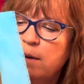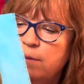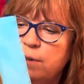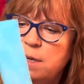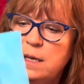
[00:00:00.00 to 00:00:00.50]

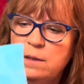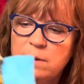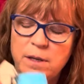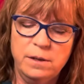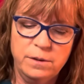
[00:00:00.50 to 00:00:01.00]
for either
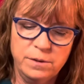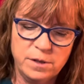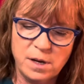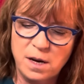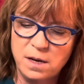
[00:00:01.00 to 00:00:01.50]
of
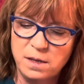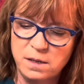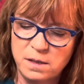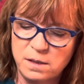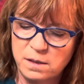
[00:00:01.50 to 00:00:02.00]
those.
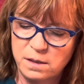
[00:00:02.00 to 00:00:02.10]
And